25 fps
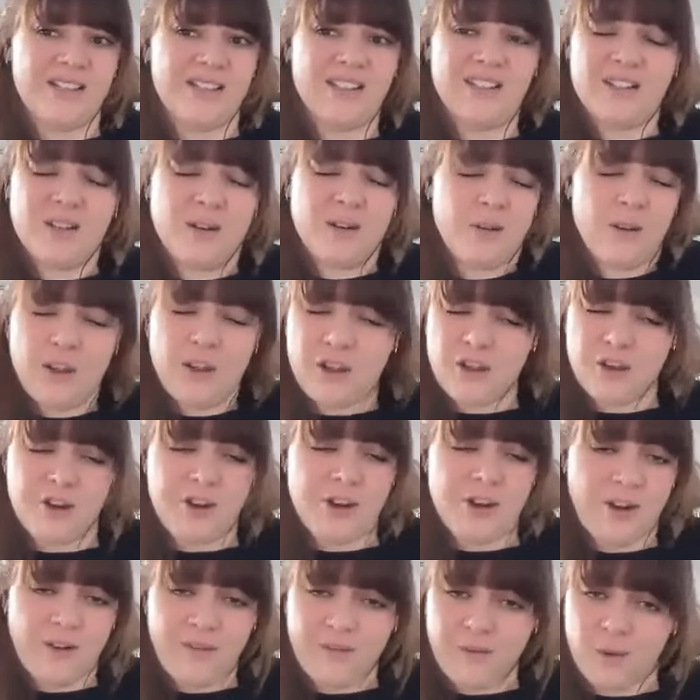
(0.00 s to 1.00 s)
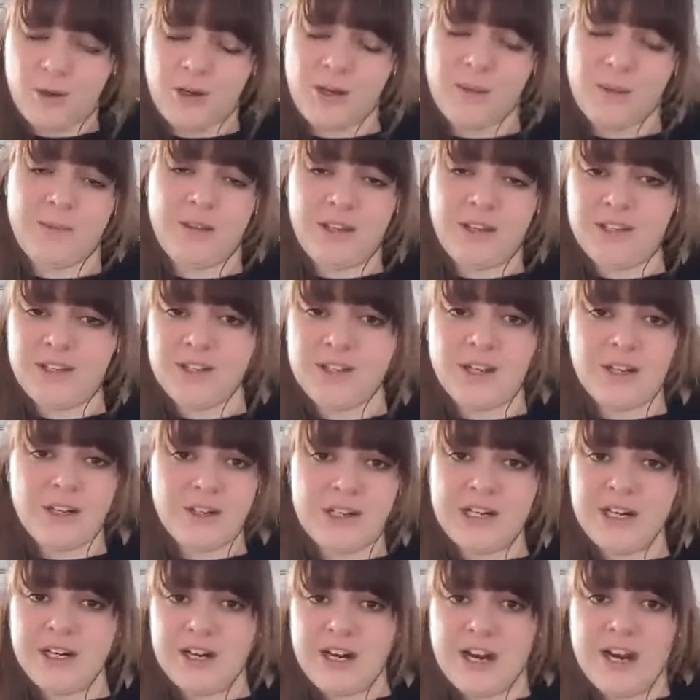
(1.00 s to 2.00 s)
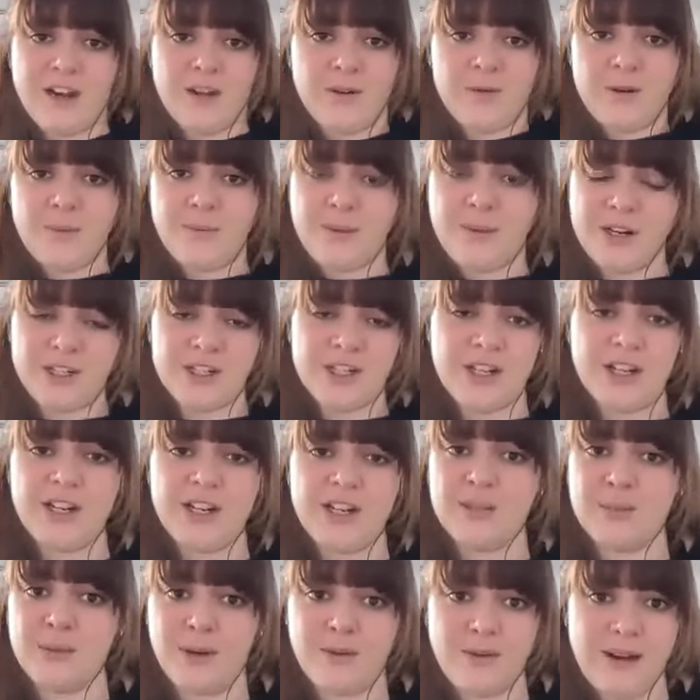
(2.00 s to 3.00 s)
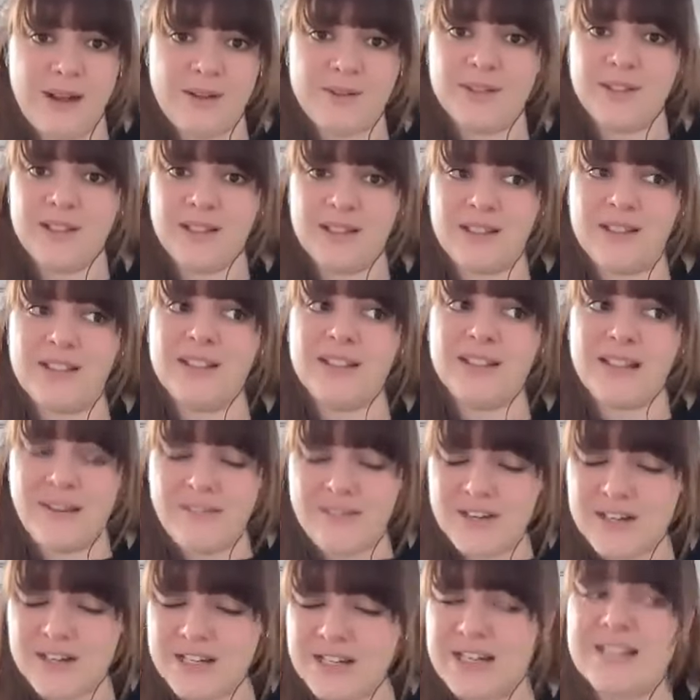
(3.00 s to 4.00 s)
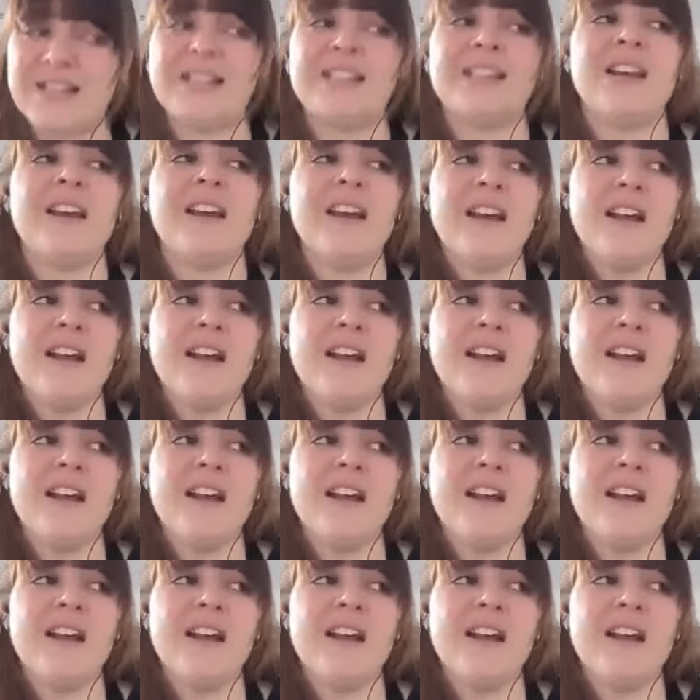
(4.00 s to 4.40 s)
a $30 or $40 million a year annual budget, has been around since the 70s.